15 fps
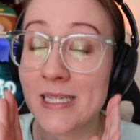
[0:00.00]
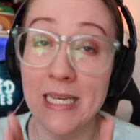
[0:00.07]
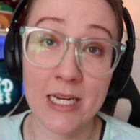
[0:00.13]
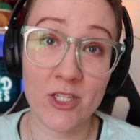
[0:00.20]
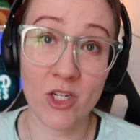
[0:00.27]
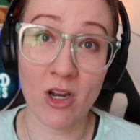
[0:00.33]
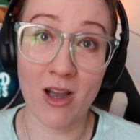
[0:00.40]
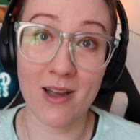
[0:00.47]

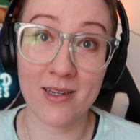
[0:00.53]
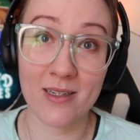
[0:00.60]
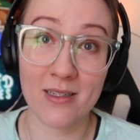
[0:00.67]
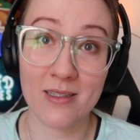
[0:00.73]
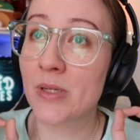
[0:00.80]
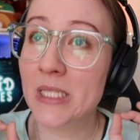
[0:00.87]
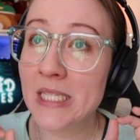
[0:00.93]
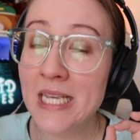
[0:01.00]
TikTok.
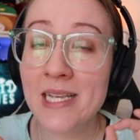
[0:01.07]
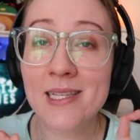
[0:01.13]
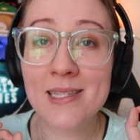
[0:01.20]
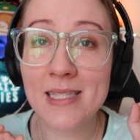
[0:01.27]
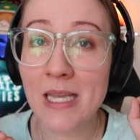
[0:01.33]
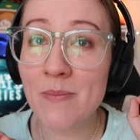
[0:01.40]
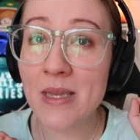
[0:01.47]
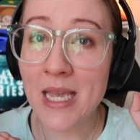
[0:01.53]

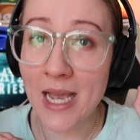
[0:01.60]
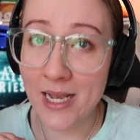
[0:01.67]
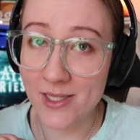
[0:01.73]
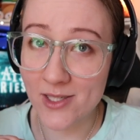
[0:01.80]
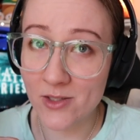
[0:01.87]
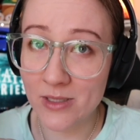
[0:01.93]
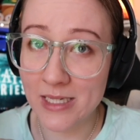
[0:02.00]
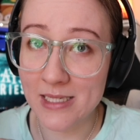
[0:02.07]
Please let me
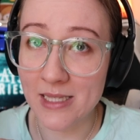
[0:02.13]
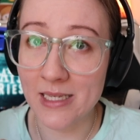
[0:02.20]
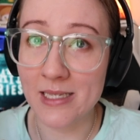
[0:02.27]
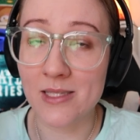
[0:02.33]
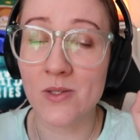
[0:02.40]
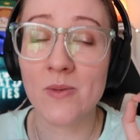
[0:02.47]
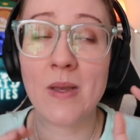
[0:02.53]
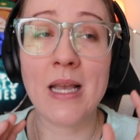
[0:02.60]
asterisk
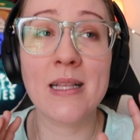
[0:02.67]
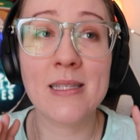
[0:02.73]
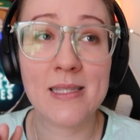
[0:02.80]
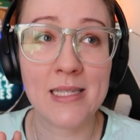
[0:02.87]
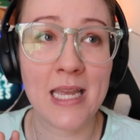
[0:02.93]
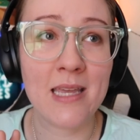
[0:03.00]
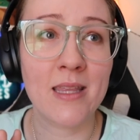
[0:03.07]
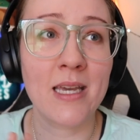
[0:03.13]
this and
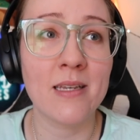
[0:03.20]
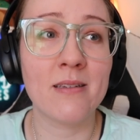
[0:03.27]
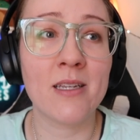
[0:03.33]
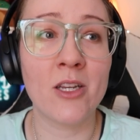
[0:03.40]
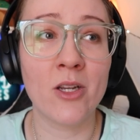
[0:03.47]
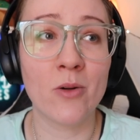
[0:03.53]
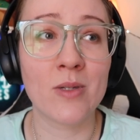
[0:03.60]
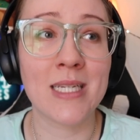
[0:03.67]
say that,
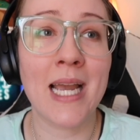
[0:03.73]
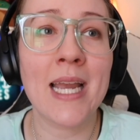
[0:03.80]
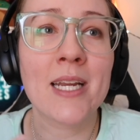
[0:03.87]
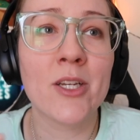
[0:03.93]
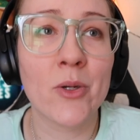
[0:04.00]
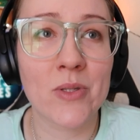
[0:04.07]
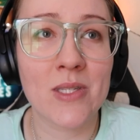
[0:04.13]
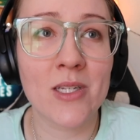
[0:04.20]
you know,
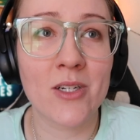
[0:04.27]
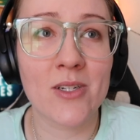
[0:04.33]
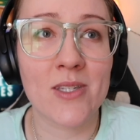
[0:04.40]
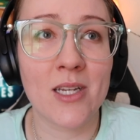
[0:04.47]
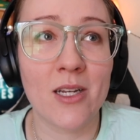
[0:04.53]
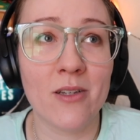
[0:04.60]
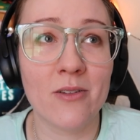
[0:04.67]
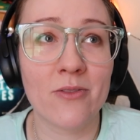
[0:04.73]
diagnosing
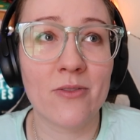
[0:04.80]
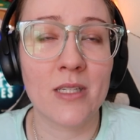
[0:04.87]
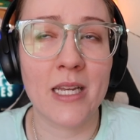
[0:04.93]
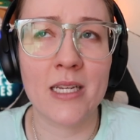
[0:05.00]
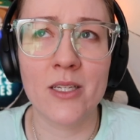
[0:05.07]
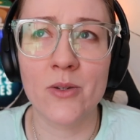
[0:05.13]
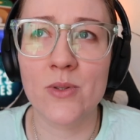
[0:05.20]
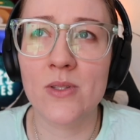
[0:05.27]
yourself,
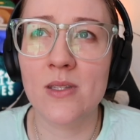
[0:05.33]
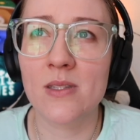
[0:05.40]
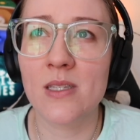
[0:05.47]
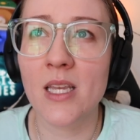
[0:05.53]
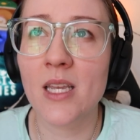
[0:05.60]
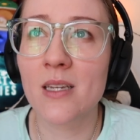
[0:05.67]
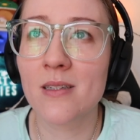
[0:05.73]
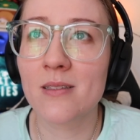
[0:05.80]

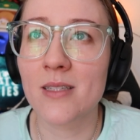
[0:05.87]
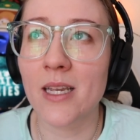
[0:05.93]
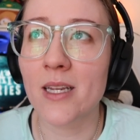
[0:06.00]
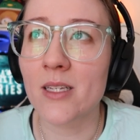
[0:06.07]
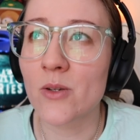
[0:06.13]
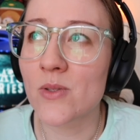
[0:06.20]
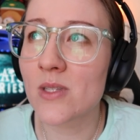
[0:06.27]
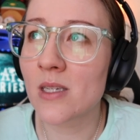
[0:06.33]

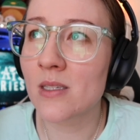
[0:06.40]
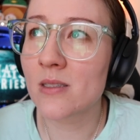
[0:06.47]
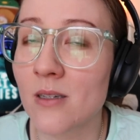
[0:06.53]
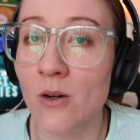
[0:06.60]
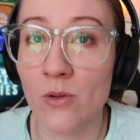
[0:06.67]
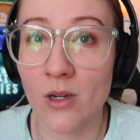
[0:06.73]
oh